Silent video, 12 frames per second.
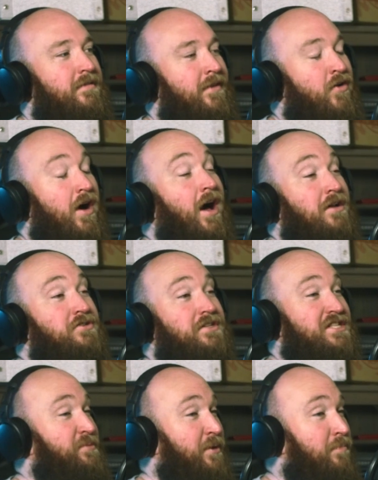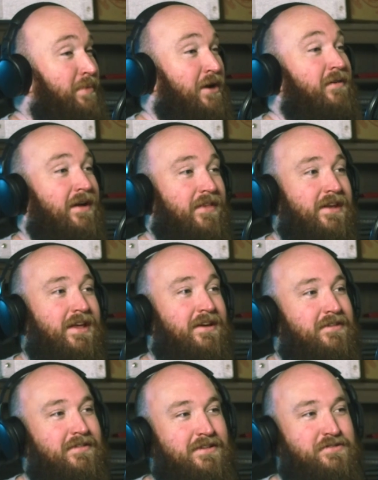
They've got a 100 decibel bell around their neck.